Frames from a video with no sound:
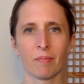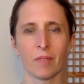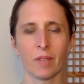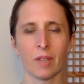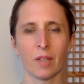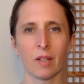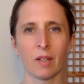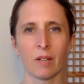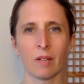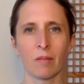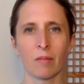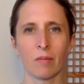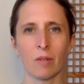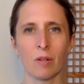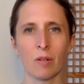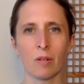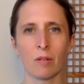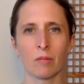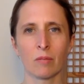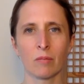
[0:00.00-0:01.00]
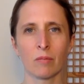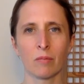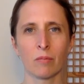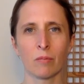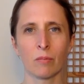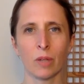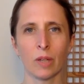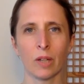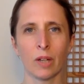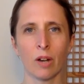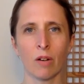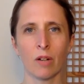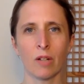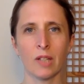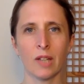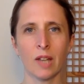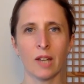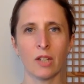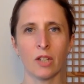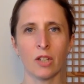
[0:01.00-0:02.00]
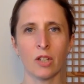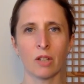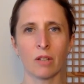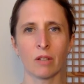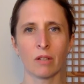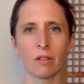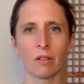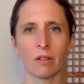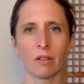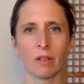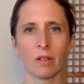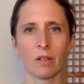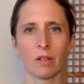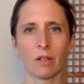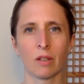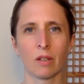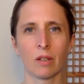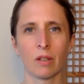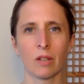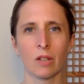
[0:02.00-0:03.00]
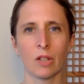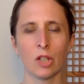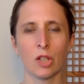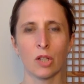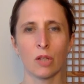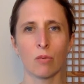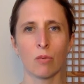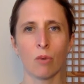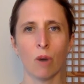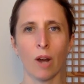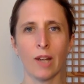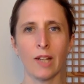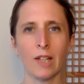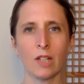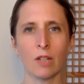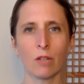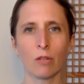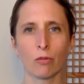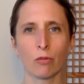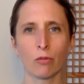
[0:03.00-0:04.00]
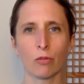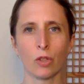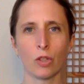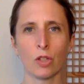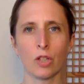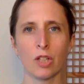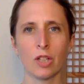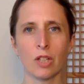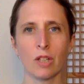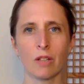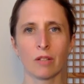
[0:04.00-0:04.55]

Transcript: And we'll bring our attention to the right foot.